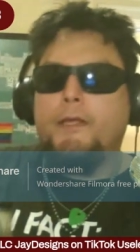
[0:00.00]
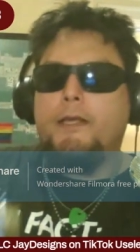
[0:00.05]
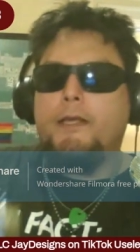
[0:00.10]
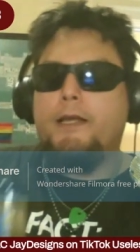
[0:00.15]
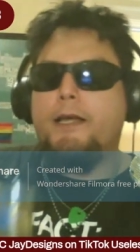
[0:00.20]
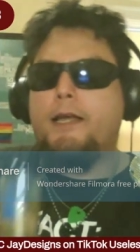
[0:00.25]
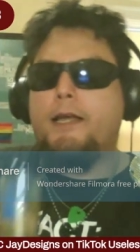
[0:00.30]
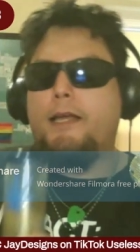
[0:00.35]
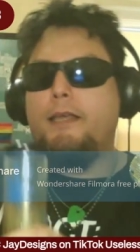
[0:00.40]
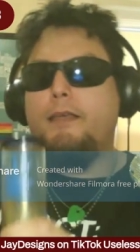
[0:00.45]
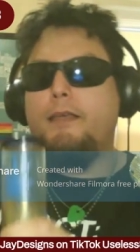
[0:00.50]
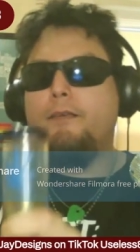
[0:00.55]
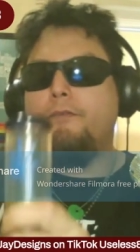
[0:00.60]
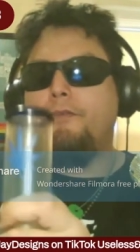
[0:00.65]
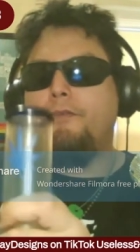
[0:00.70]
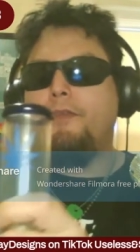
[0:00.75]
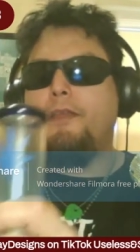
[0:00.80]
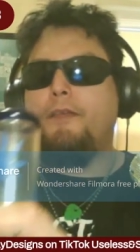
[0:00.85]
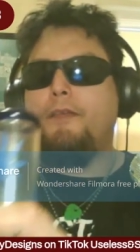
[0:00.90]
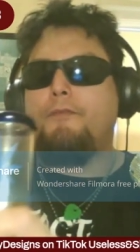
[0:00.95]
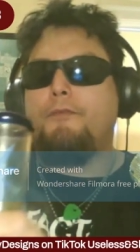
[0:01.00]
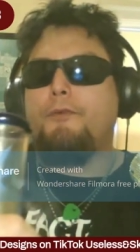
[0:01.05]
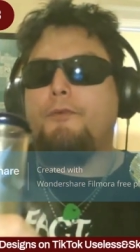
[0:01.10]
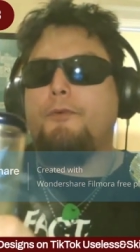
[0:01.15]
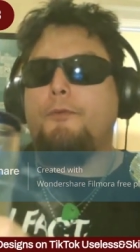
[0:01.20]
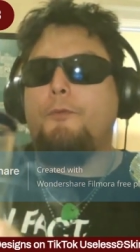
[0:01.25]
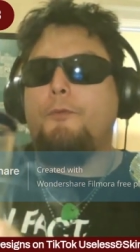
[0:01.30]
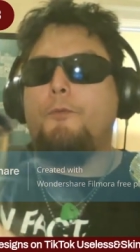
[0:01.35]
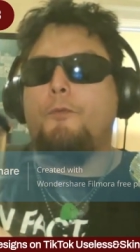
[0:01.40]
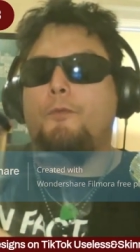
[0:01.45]
I have
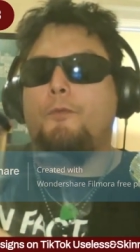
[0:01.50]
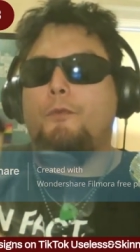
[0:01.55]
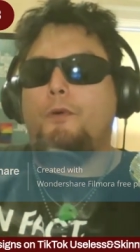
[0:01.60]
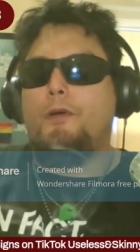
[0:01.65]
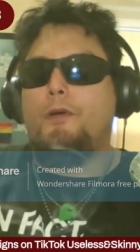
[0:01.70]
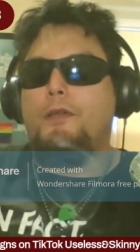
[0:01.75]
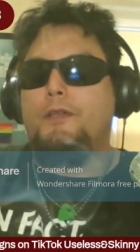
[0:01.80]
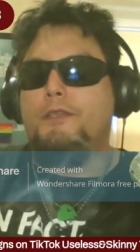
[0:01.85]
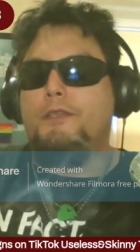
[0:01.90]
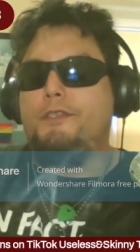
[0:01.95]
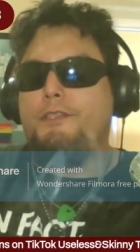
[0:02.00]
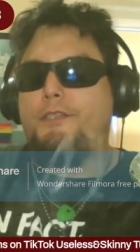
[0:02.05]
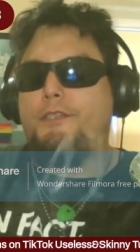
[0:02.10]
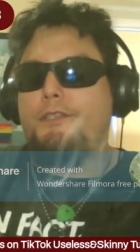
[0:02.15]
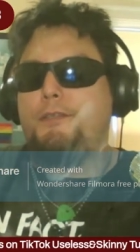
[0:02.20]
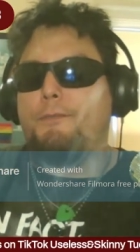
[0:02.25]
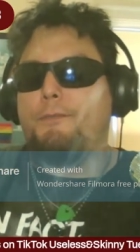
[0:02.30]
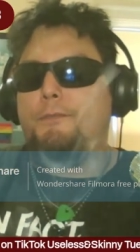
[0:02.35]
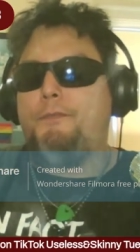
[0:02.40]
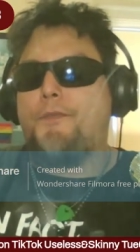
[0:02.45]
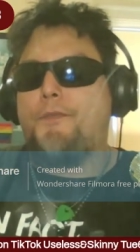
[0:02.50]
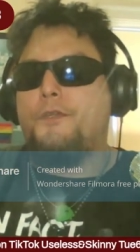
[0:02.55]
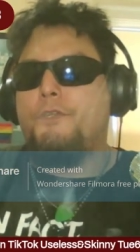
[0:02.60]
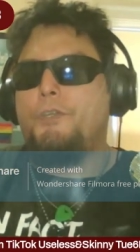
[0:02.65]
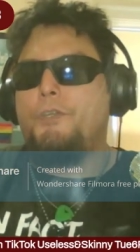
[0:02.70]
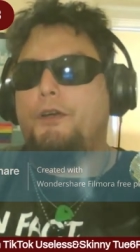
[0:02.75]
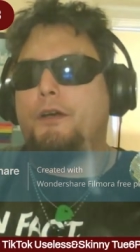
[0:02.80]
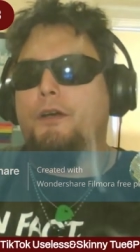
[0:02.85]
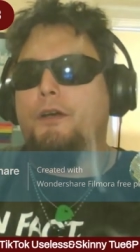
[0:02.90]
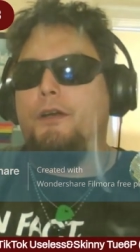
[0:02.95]
never once
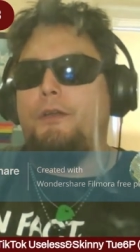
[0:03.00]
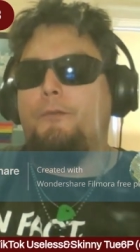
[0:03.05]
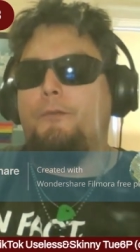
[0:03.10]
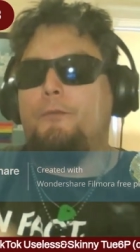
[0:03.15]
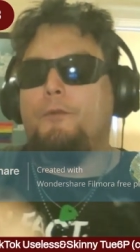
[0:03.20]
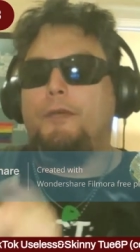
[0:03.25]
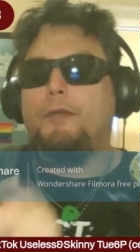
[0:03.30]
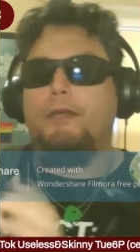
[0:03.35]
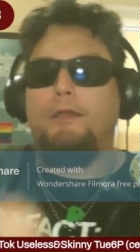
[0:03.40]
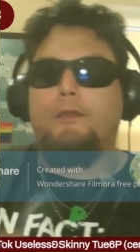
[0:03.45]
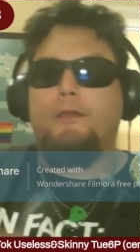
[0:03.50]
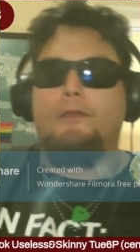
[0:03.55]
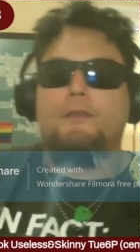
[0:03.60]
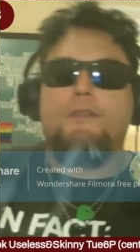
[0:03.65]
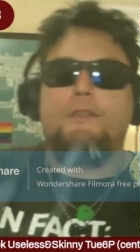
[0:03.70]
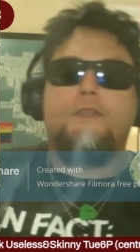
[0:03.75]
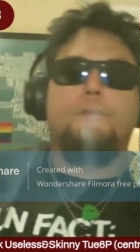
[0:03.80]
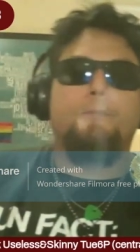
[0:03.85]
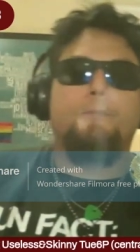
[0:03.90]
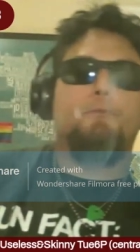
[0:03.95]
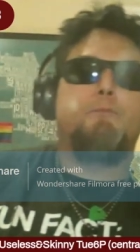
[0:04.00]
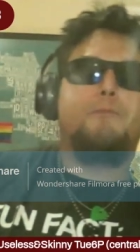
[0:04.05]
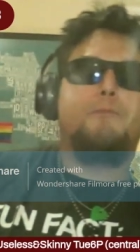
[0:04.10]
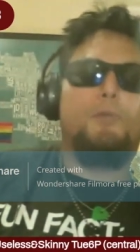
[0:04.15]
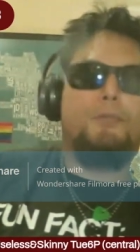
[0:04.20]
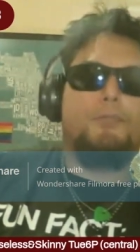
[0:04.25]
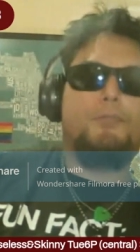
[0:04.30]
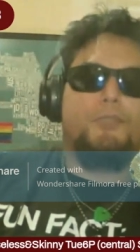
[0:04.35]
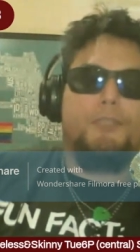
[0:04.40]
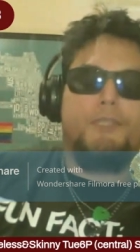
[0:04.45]
gone with some
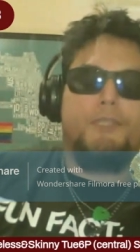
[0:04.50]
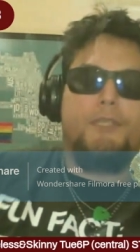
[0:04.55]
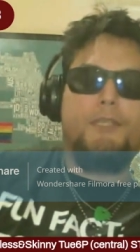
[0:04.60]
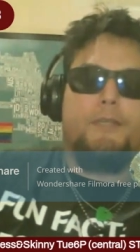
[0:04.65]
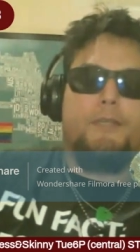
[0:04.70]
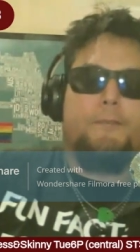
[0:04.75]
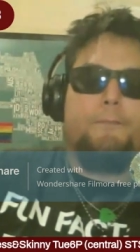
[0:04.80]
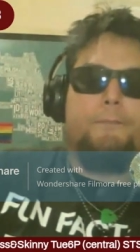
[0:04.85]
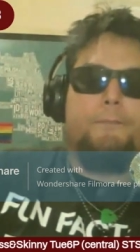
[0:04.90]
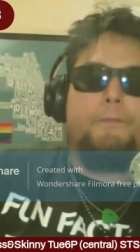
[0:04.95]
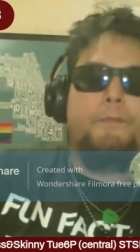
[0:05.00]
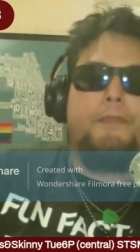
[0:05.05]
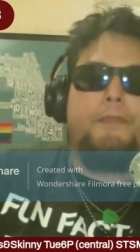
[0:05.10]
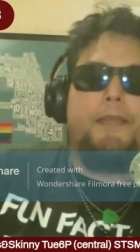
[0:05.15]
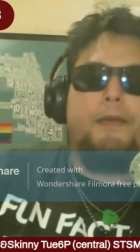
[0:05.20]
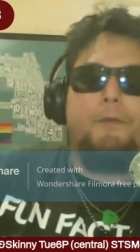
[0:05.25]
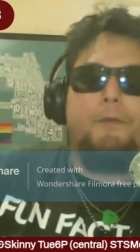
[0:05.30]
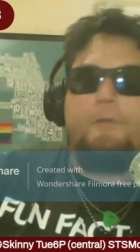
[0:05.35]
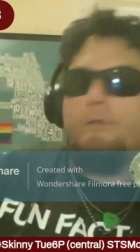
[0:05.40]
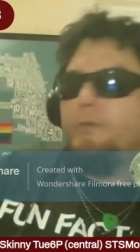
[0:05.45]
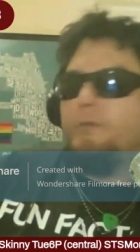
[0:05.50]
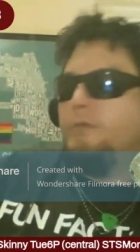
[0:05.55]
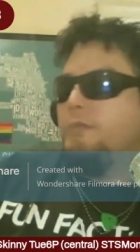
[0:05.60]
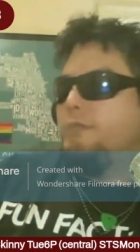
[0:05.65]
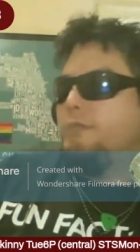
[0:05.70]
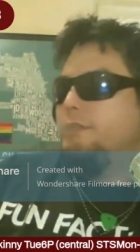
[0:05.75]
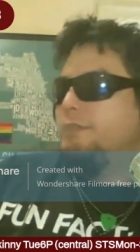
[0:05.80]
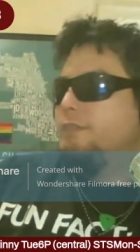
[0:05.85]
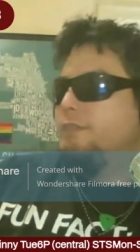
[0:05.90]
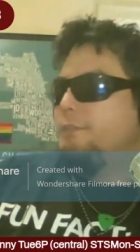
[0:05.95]
bullshit that
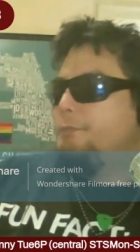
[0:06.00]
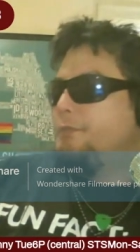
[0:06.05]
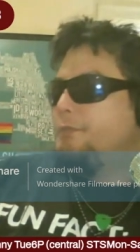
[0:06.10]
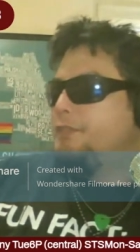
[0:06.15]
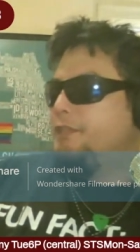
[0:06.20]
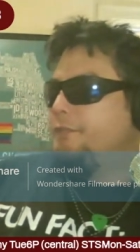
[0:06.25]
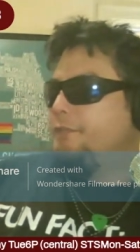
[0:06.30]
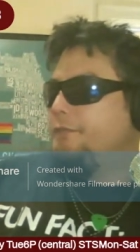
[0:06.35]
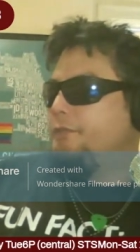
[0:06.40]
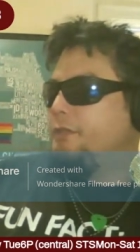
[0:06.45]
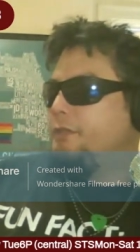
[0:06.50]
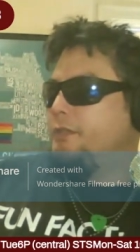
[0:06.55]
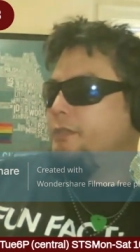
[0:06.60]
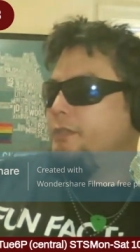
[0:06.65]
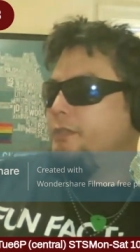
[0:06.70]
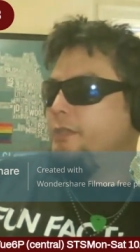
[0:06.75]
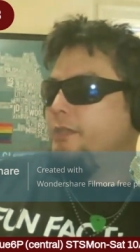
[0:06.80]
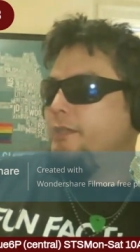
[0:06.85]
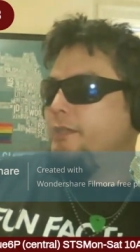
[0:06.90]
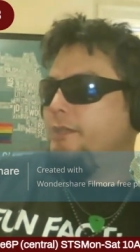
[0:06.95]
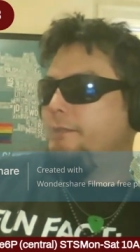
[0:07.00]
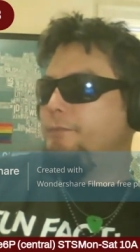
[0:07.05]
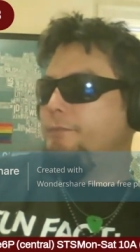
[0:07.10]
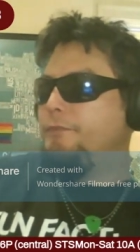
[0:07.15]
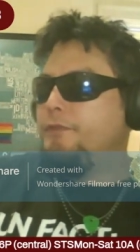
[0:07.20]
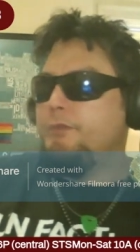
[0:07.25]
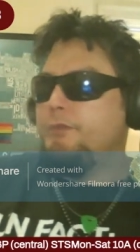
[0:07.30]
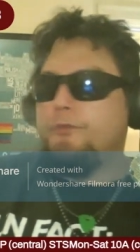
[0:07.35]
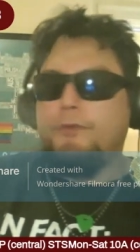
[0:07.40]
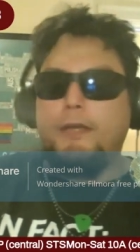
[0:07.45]
was specifically
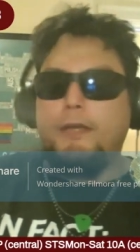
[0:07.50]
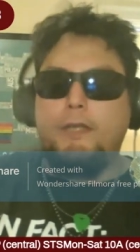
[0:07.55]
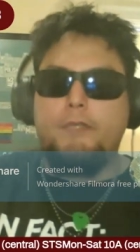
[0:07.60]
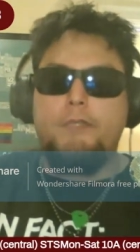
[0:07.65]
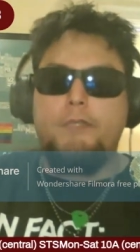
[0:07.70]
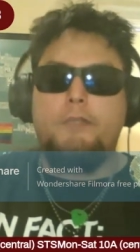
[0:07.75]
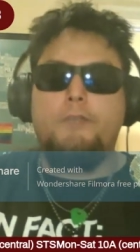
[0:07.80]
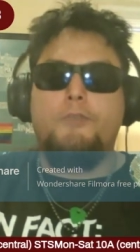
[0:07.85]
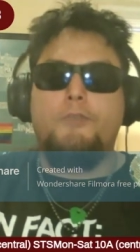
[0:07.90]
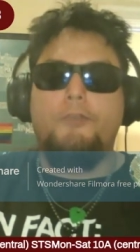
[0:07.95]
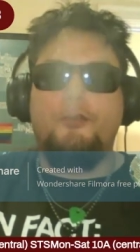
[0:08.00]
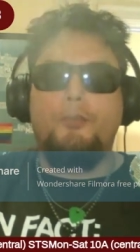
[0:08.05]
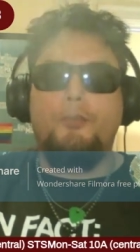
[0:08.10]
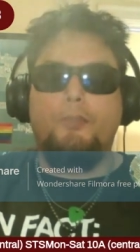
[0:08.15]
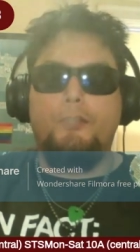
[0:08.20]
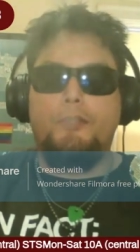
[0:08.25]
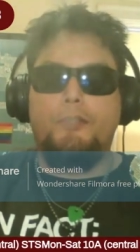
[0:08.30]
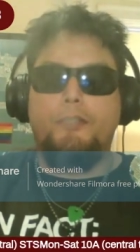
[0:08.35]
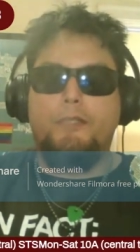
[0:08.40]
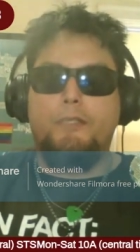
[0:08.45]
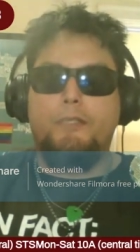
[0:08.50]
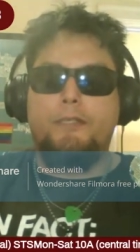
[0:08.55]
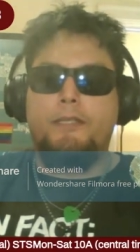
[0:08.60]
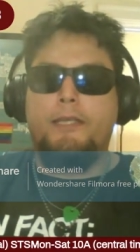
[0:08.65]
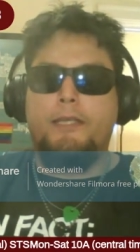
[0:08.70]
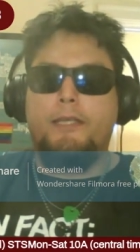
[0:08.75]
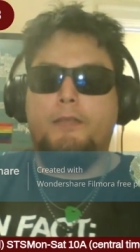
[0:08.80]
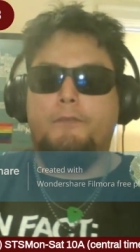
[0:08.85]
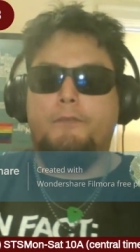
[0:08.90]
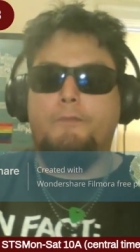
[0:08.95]
directed towards
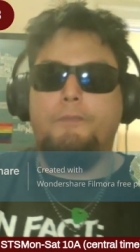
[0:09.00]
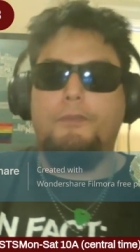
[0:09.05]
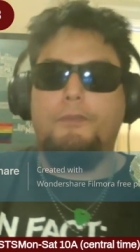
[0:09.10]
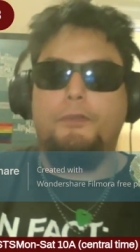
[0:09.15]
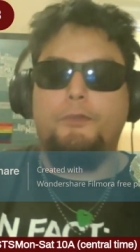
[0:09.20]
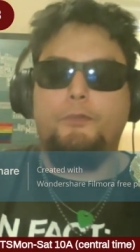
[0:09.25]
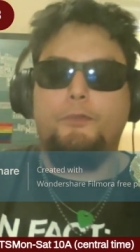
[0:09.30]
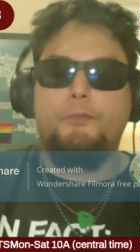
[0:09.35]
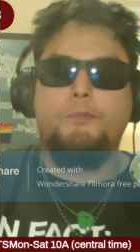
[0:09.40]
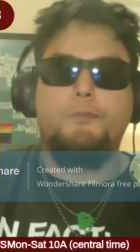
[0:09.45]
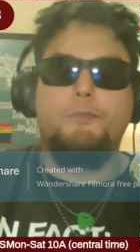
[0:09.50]
getting views